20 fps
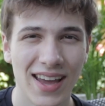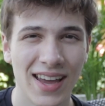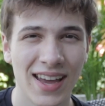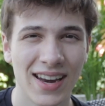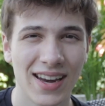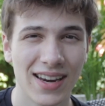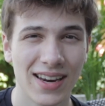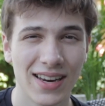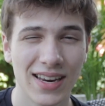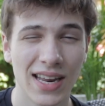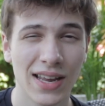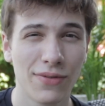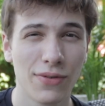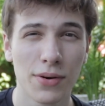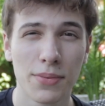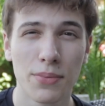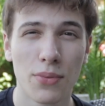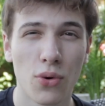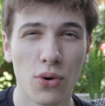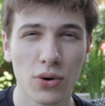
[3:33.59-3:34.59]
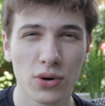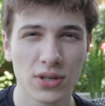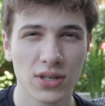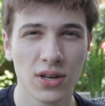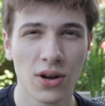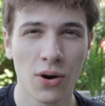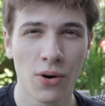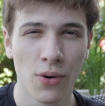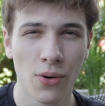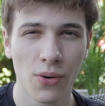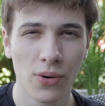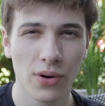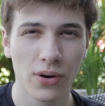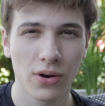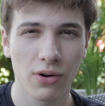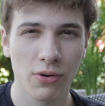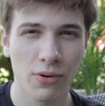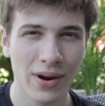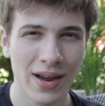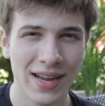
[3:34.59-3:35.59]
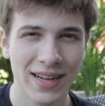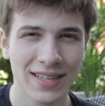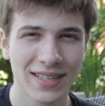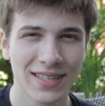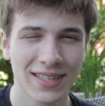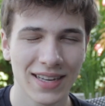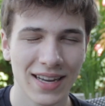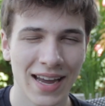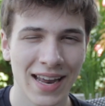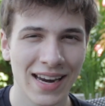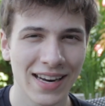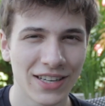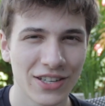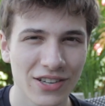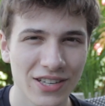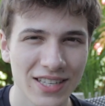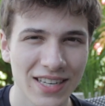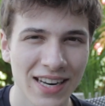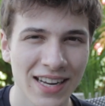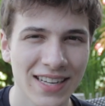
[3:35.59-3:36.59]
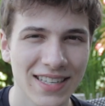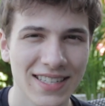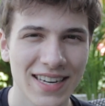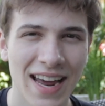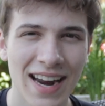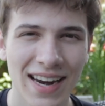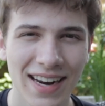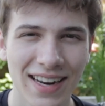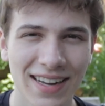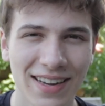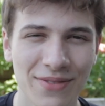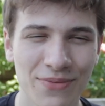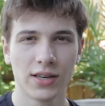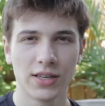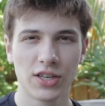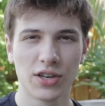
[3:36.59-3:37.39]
it even more so creates an interesting aesthetic.